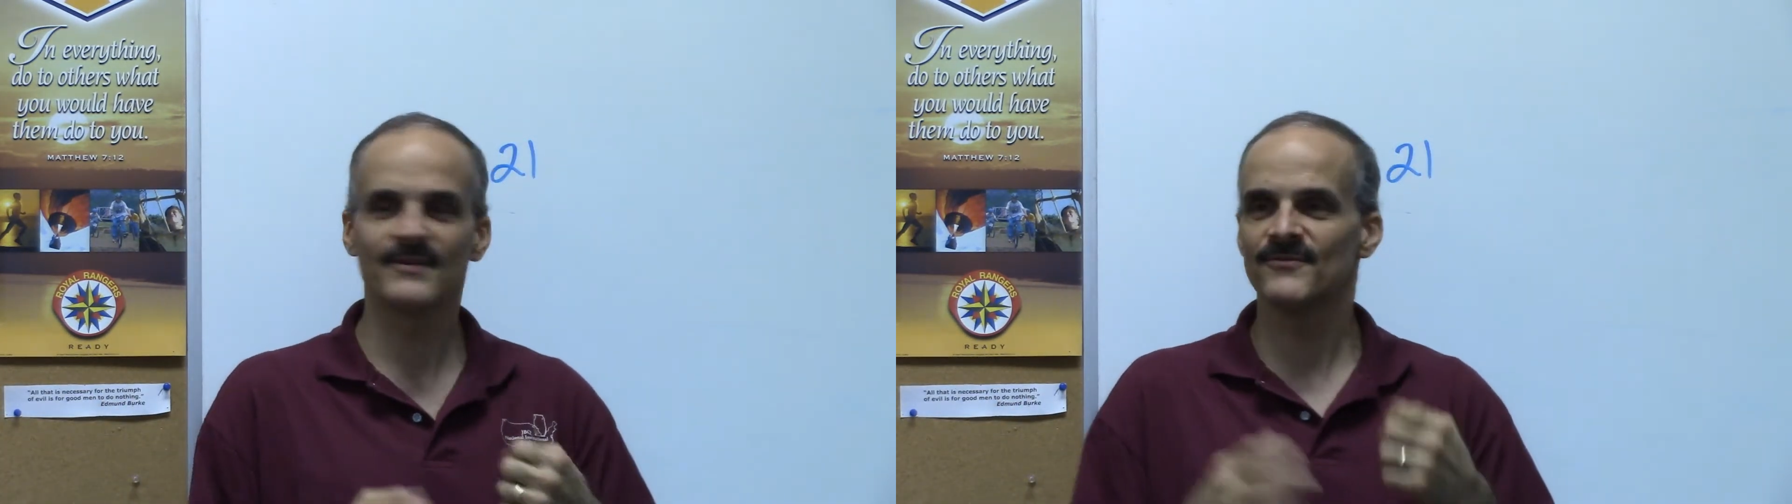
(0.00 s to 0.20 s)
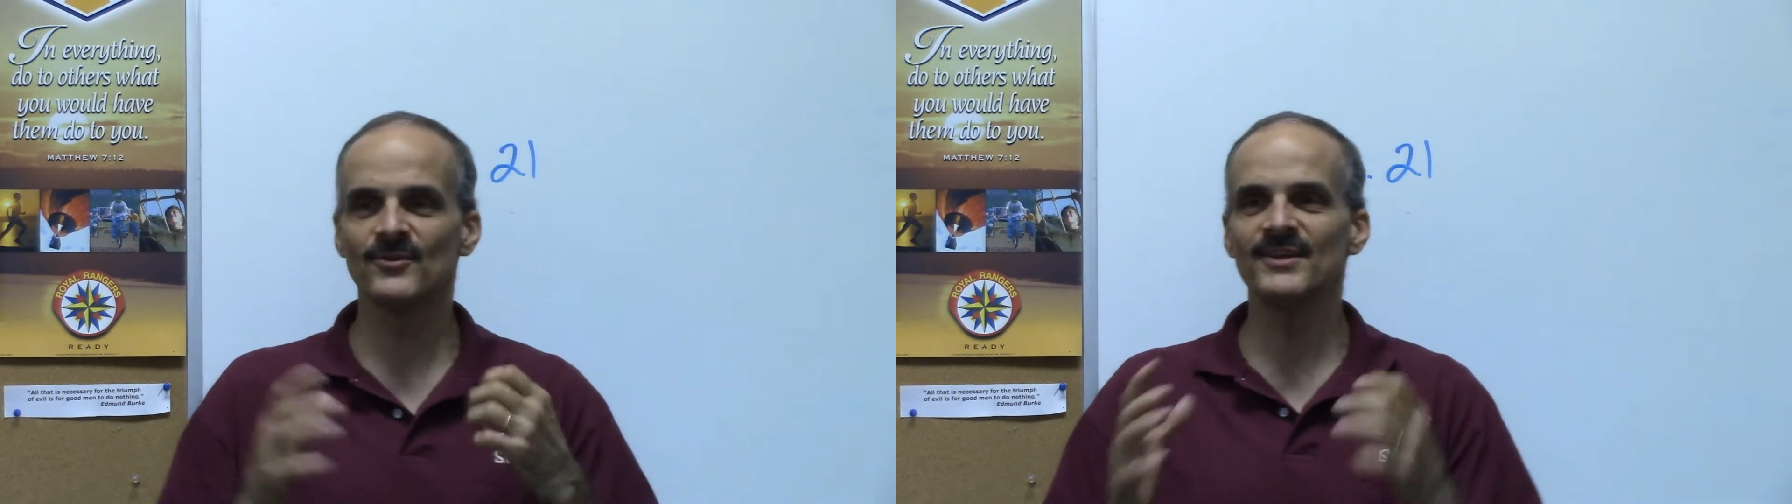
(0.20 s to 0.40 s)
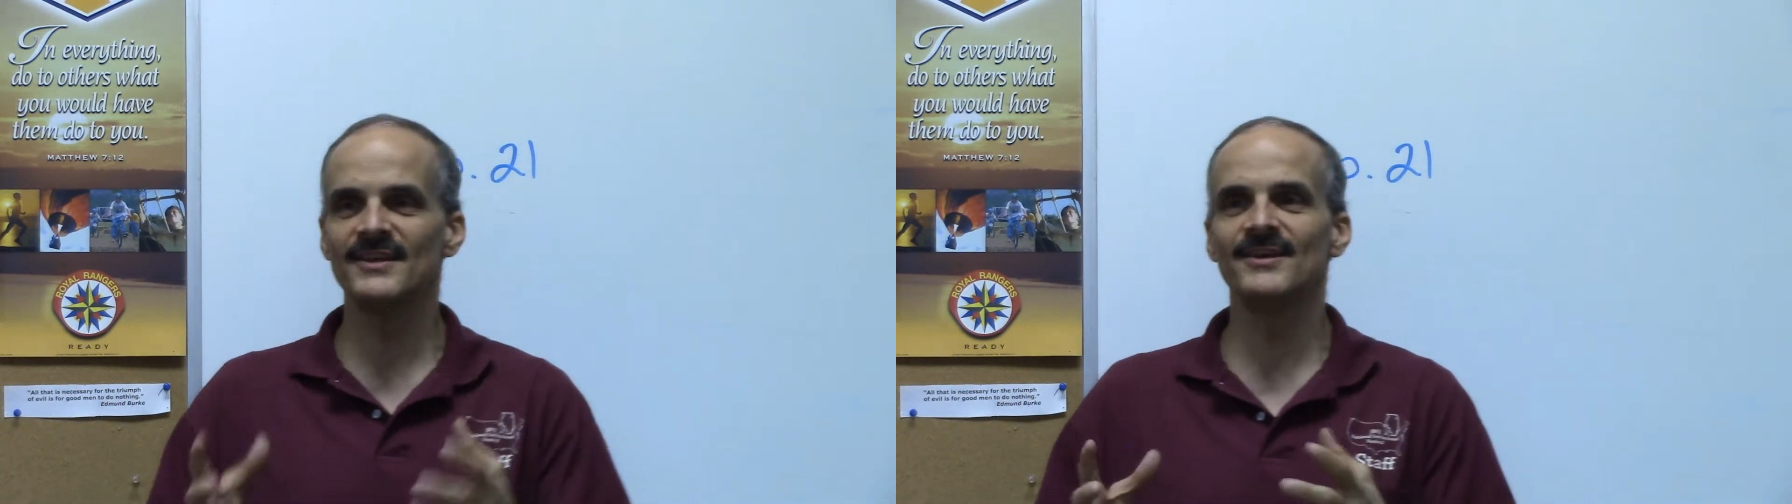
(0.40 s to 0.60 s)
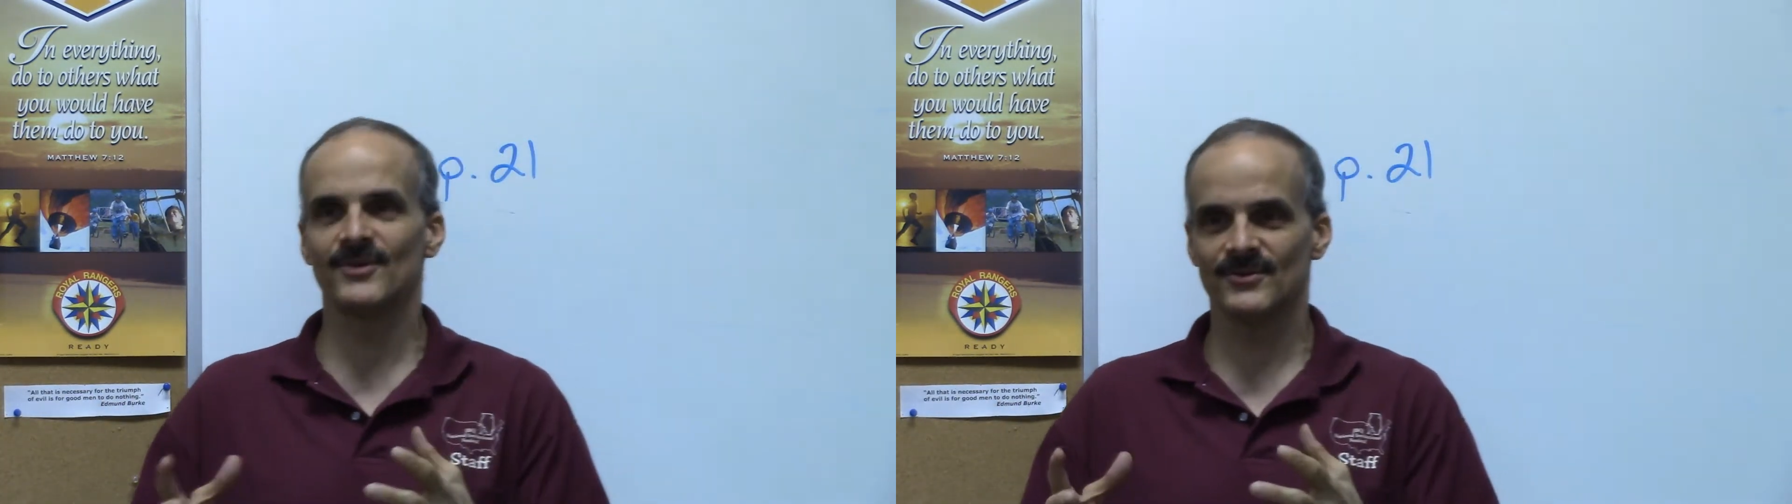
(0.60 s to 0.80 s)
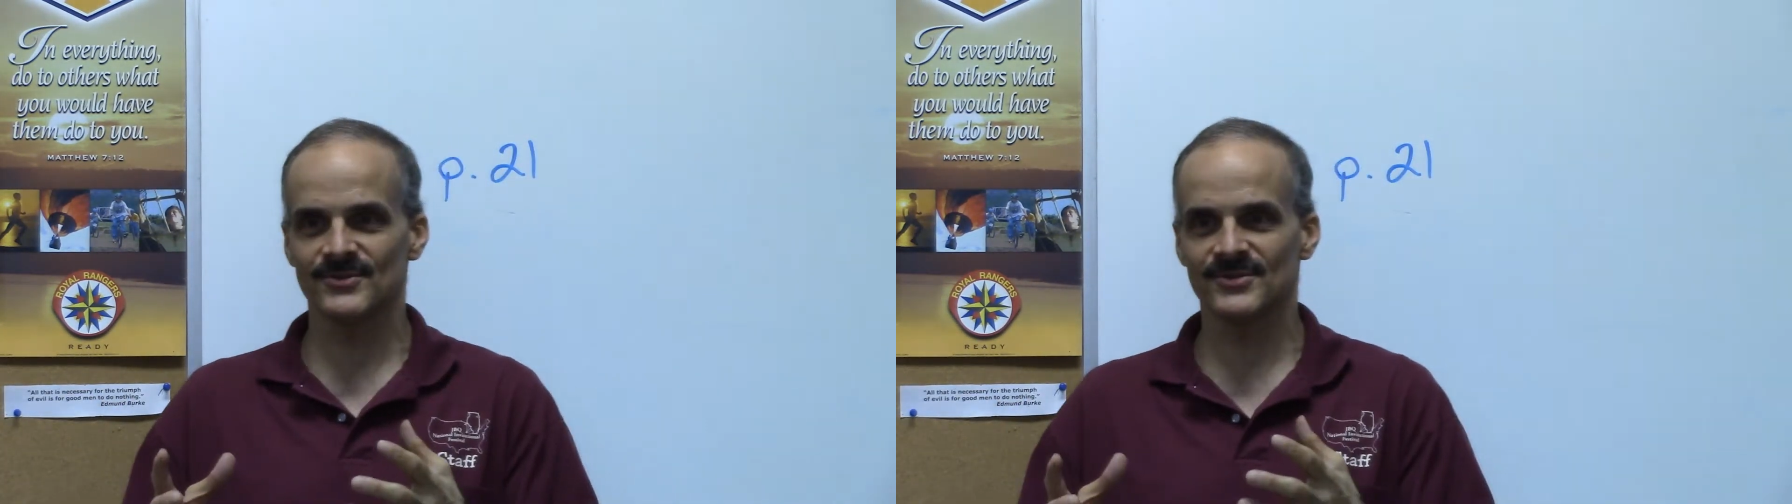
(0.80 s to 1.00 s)
for
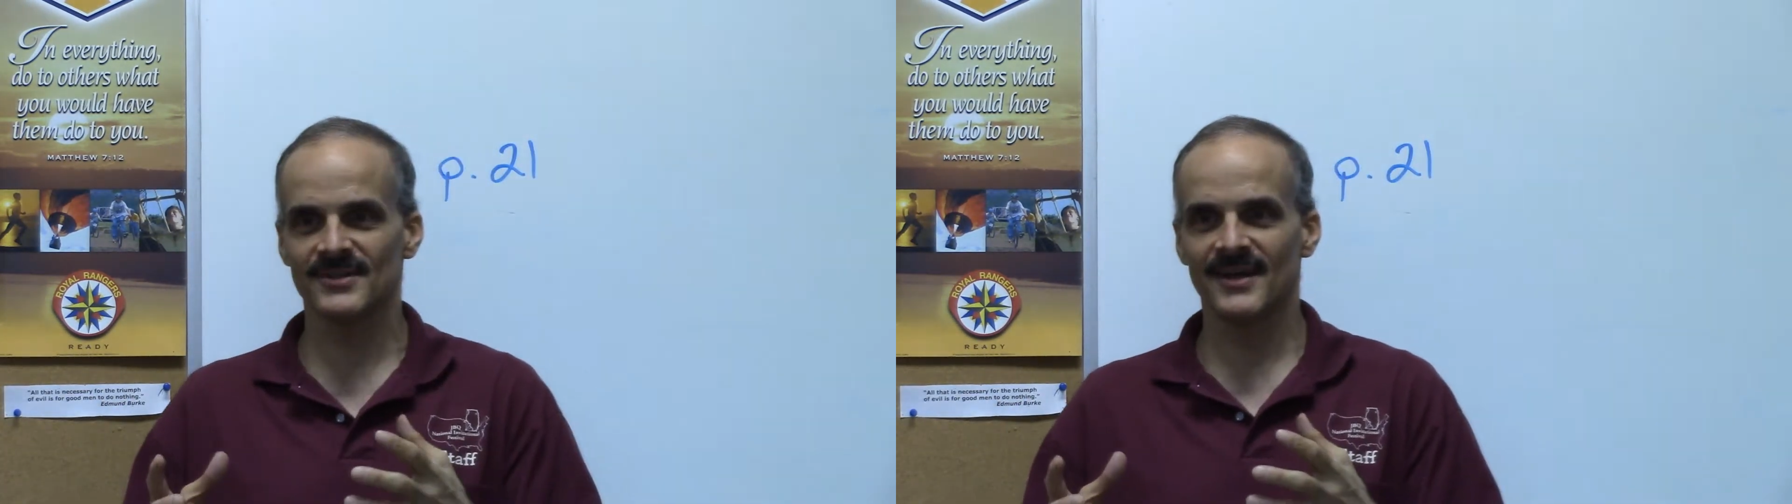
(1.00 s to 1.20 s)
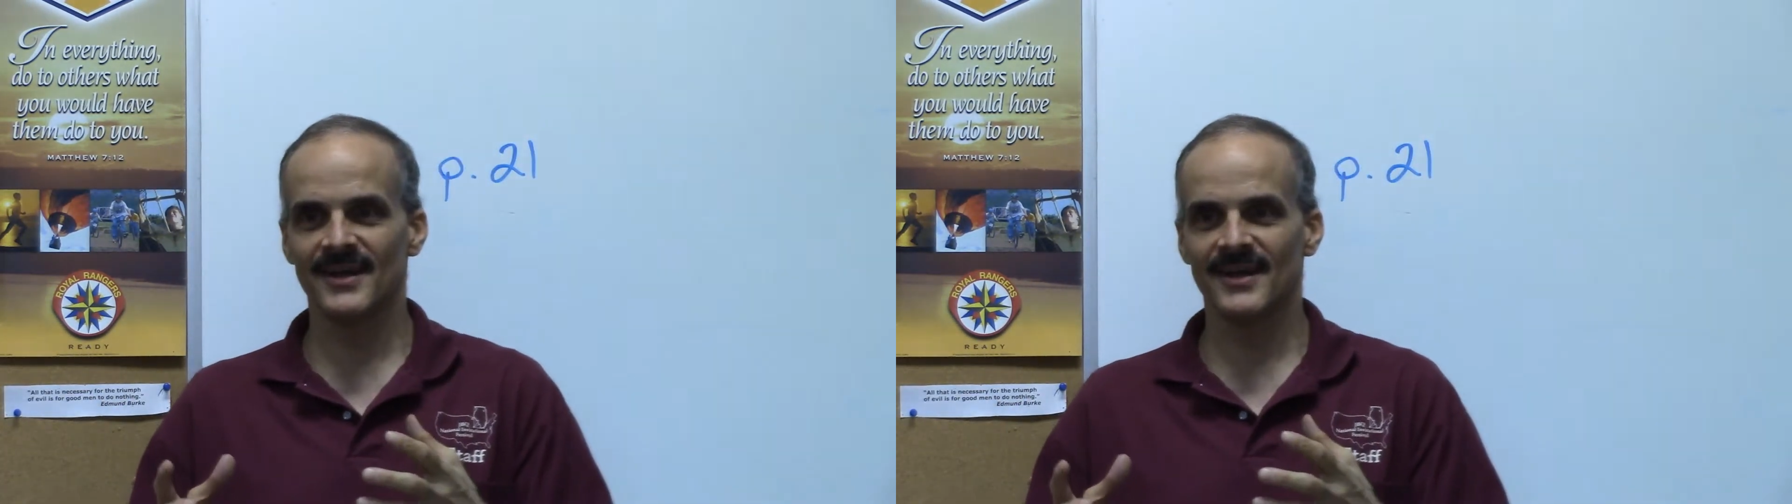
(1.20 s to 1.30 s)
years.